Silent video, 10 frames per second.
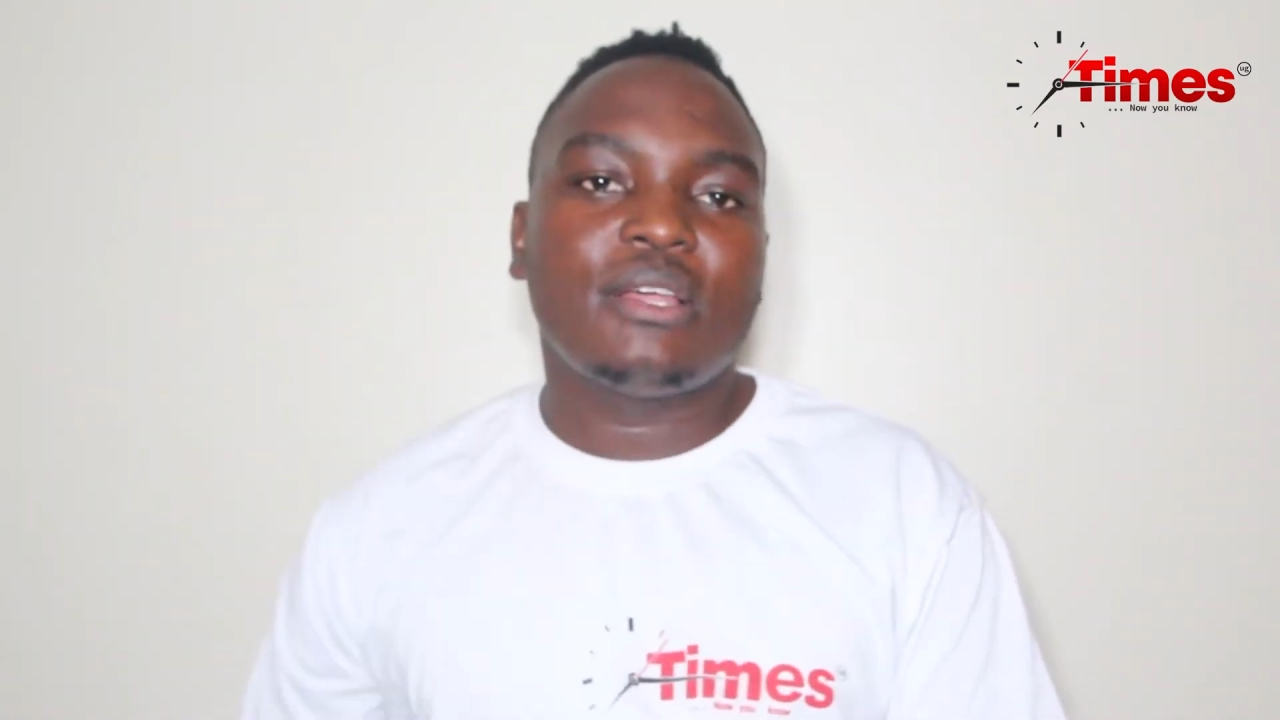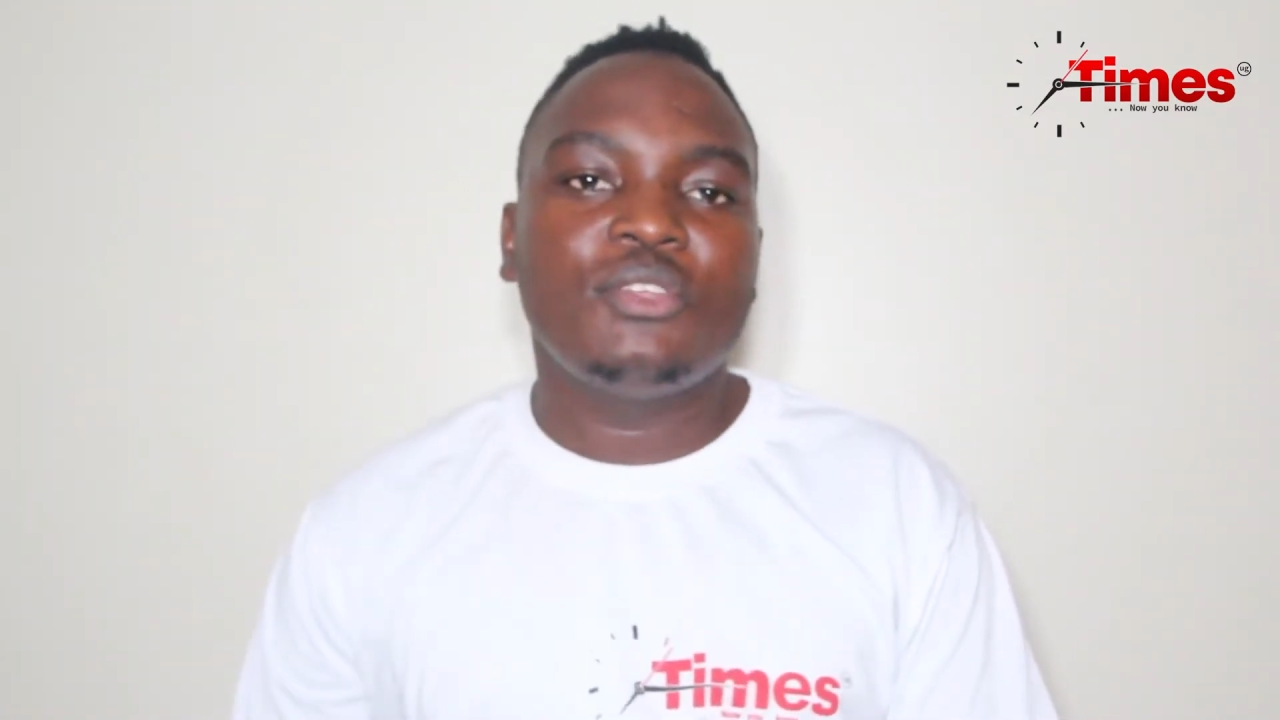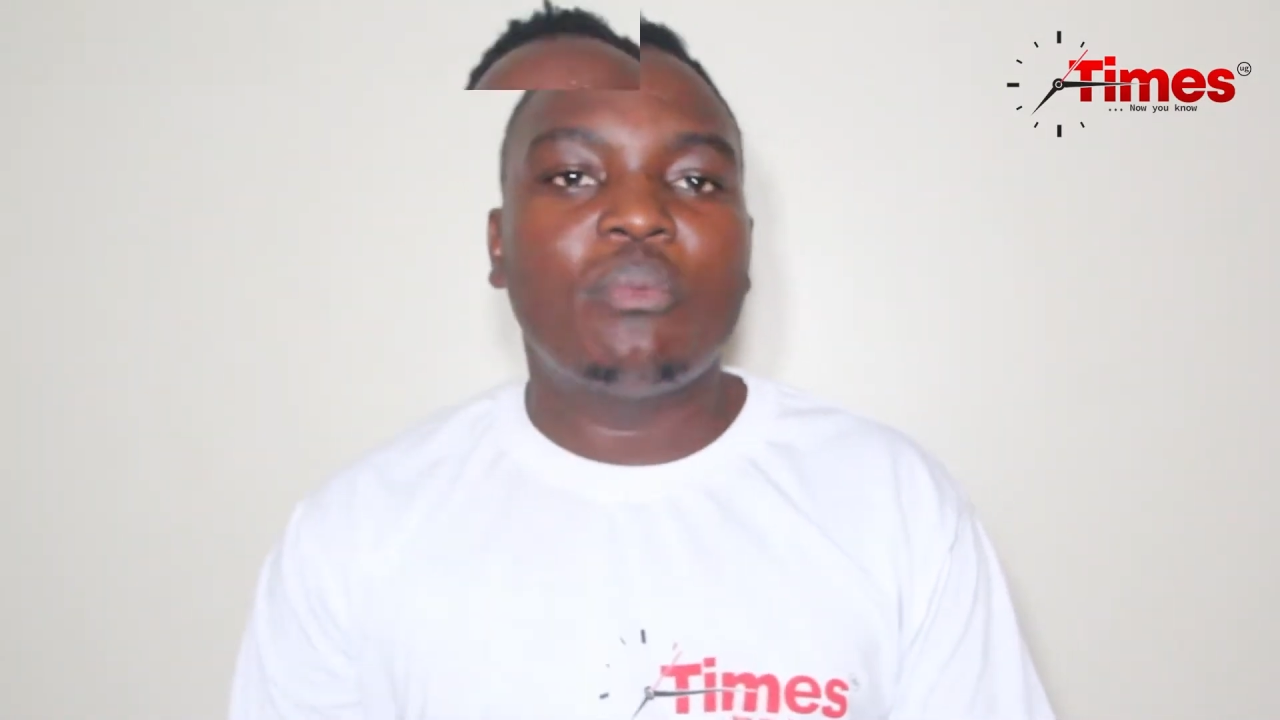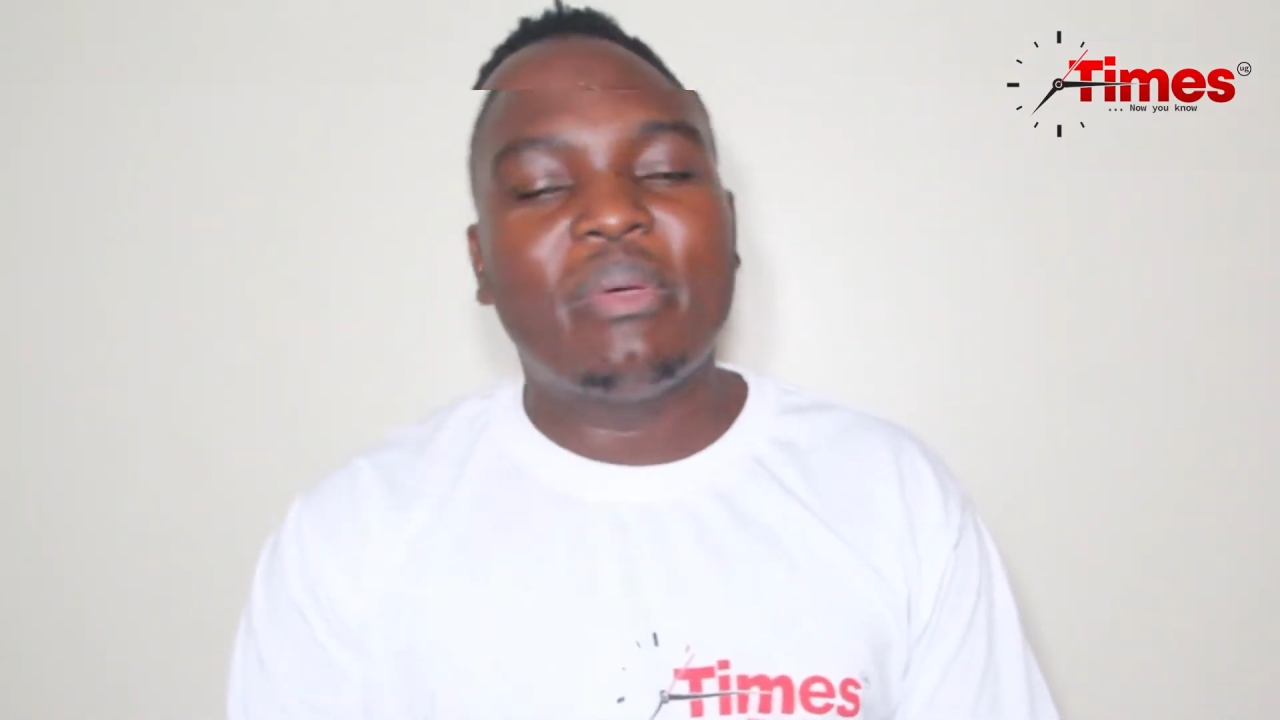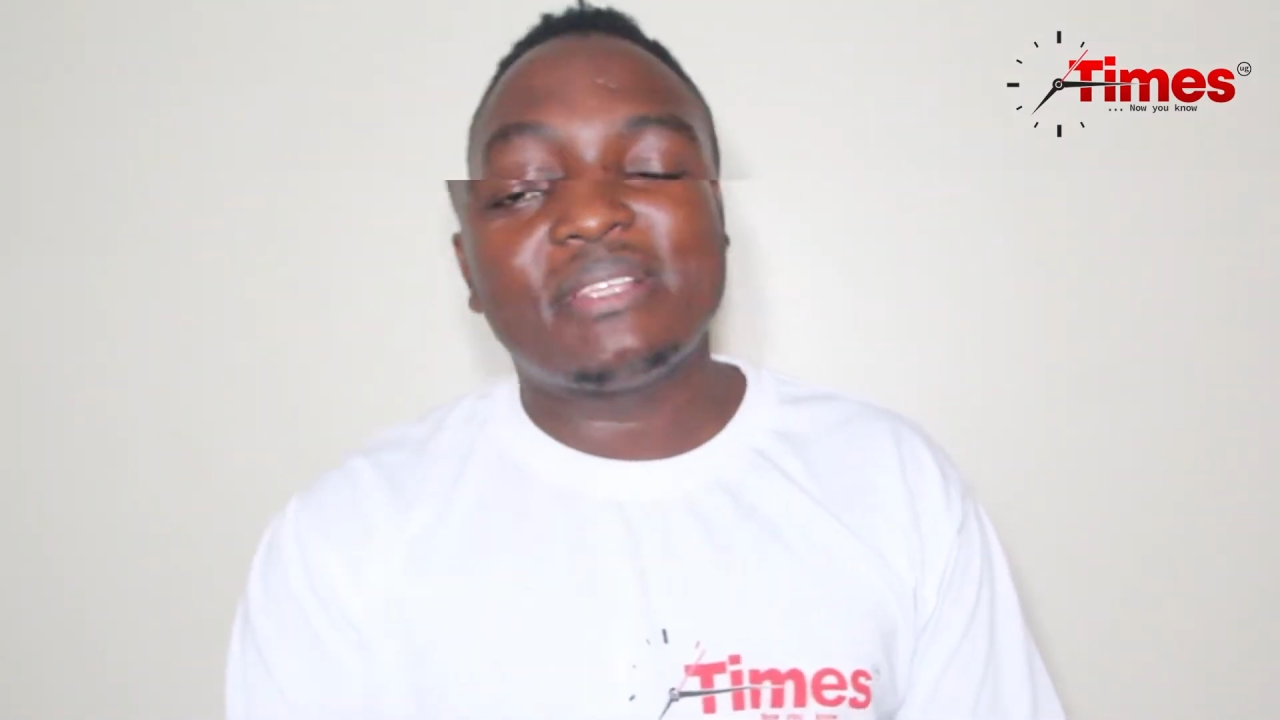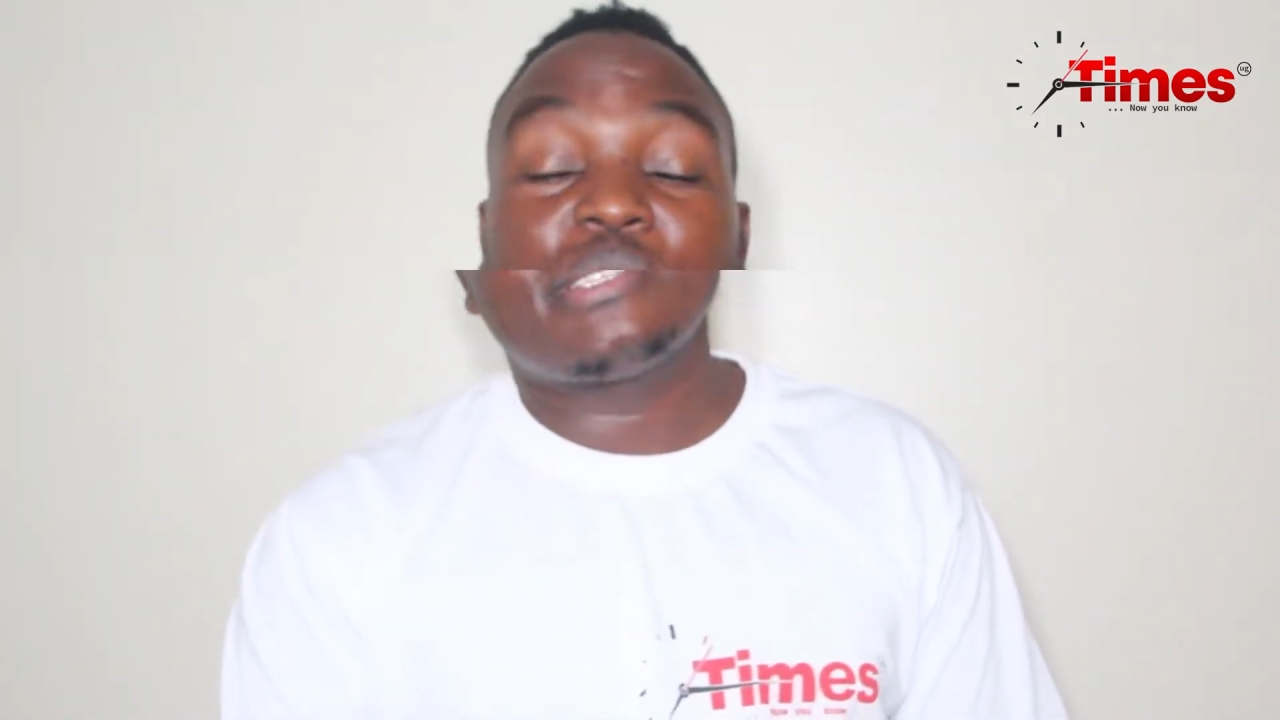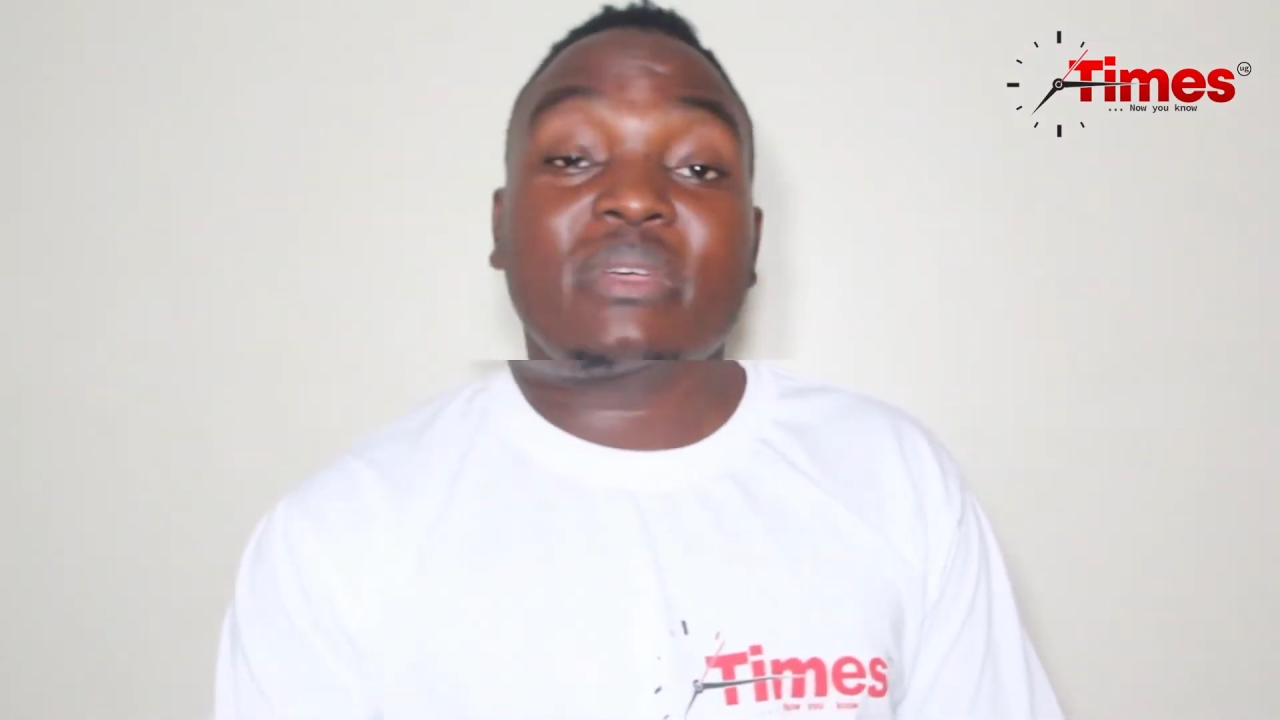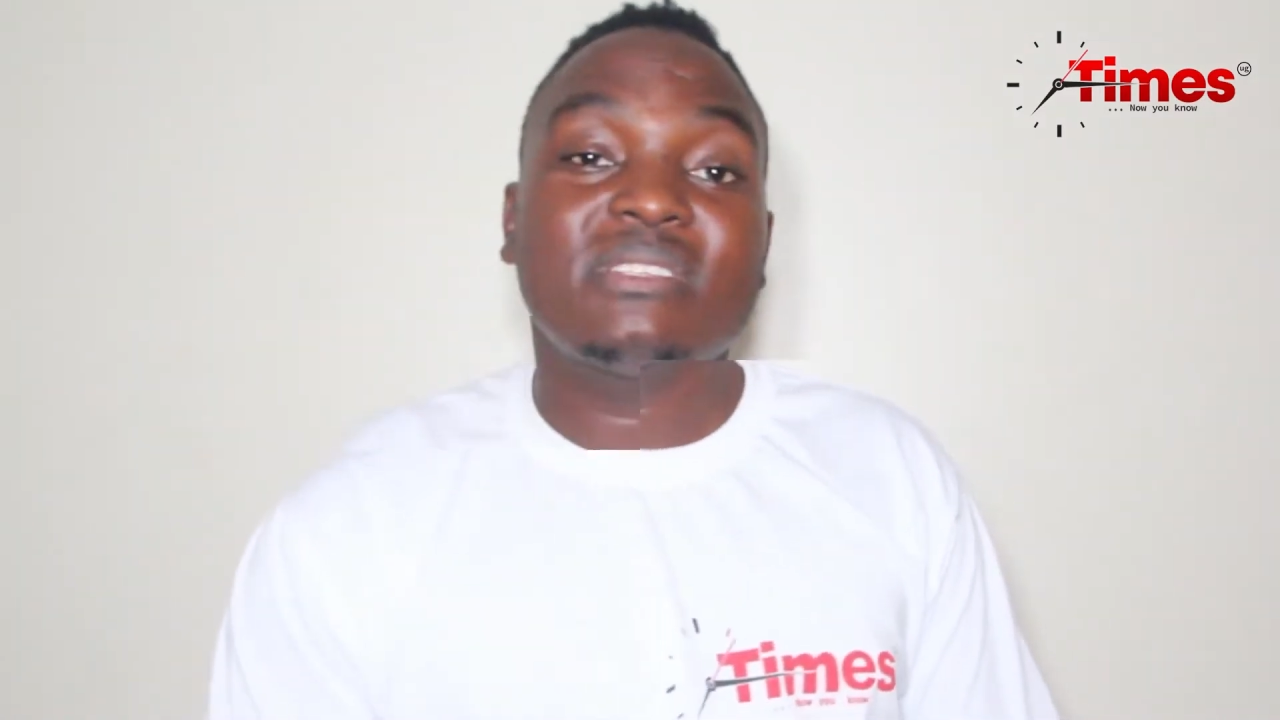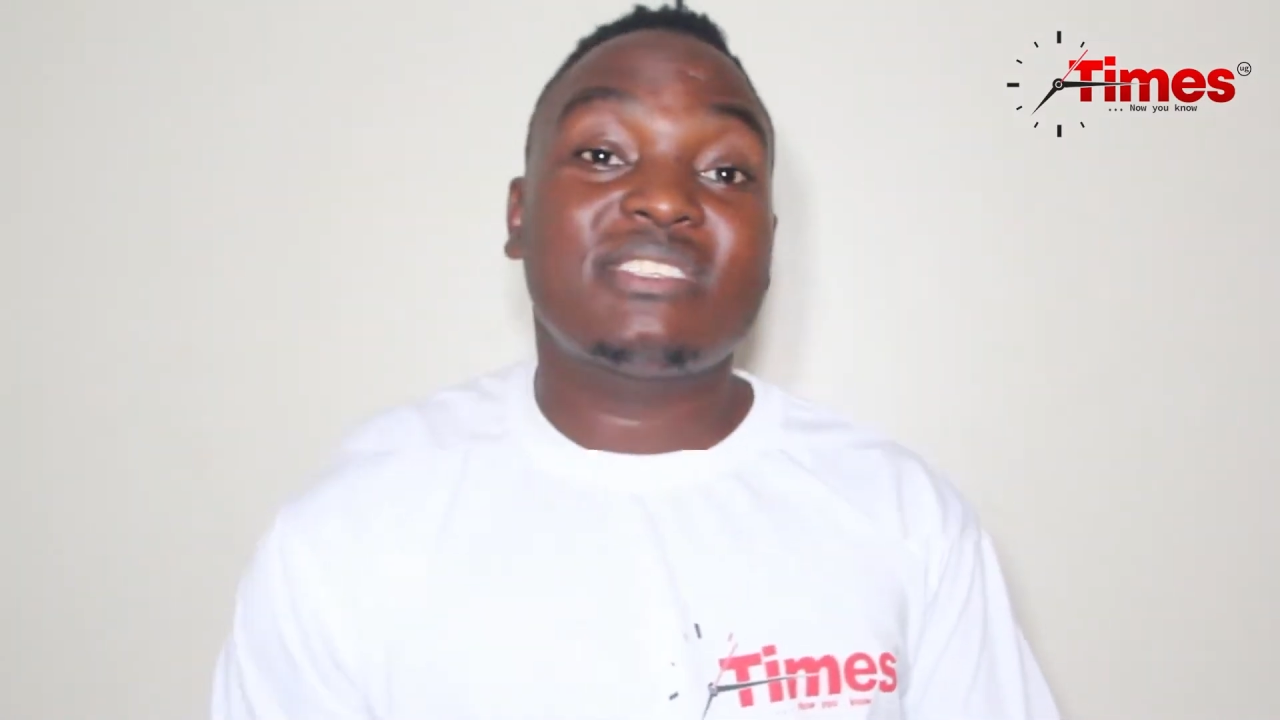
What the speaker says: your best